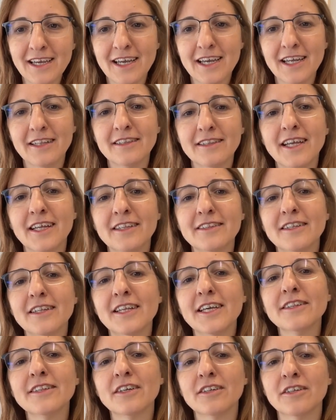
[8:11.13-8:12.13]
and then
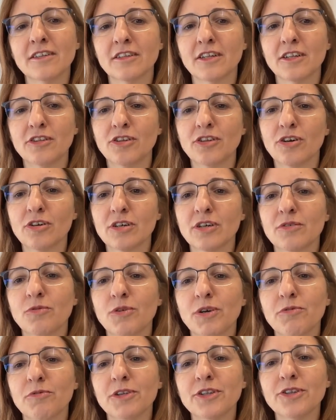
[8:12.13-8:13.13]
later in the talk
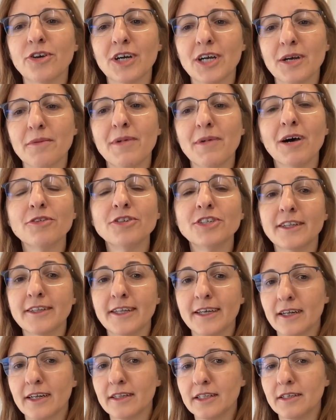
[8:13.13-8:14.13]
we will talk about
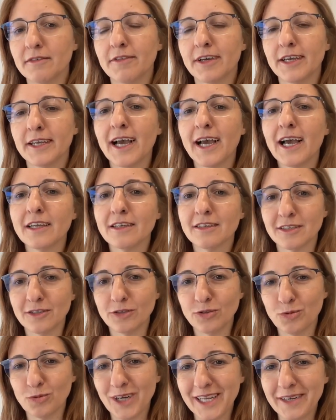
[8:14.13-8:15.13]
generative AI
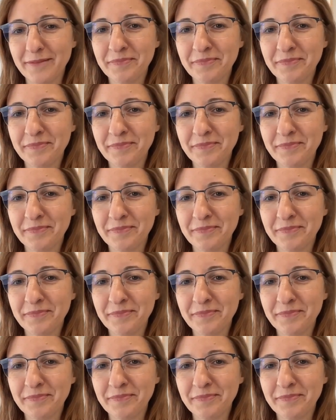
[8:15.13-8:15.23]
as well.